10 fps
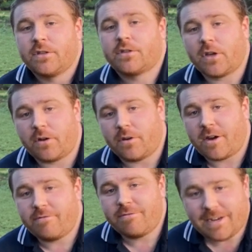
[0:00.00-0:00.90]
so
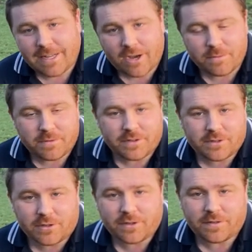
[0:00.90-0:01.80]
I really hope you've
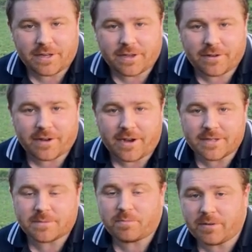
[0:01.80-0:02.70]
enjoyed the video
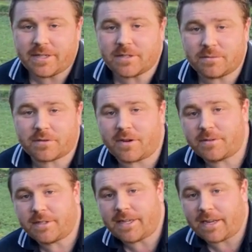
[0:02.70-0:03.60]
guys please subscribe
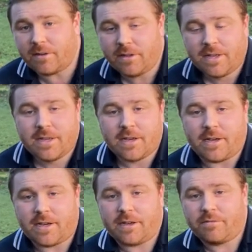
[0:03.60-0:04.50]
to the channel
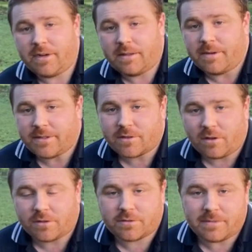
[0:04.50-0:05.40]
uh, it really means a
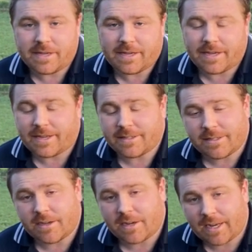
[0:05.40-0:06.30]
lot to me
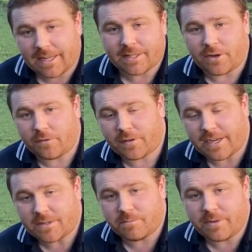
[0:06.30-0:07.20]
and uh, click the
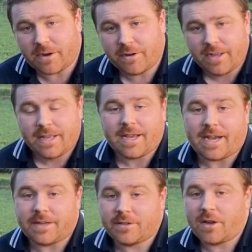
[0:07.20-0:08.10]
notification bell
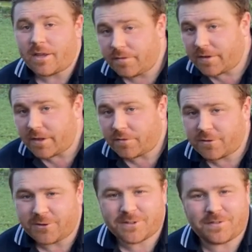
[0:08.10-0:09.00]
and like the video of
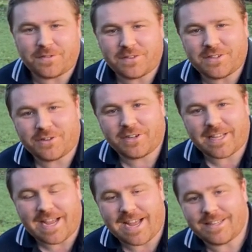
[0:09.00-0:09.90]
course if you've enjoyed
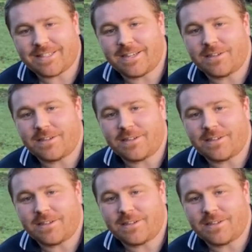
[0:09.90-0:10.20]
it and